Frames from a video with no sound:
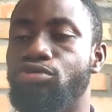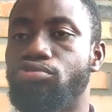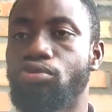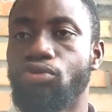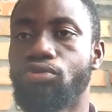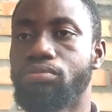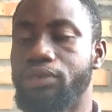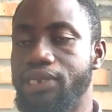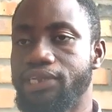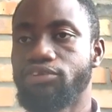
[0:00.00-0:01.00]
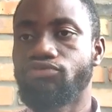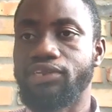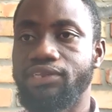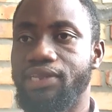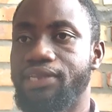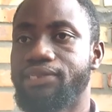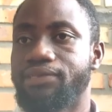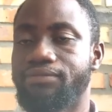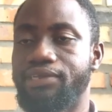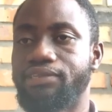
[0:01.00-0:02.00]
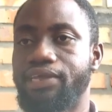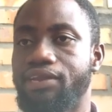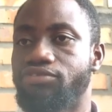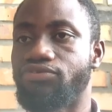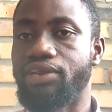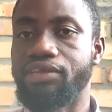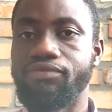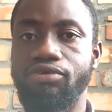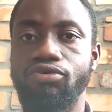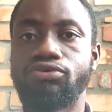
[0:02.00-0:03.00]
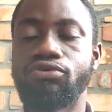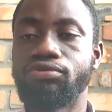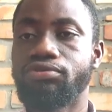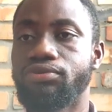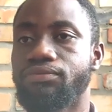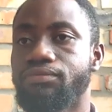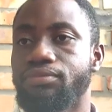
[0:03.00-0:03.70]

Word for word: So in 1828, they decided to leave the Gold Coast,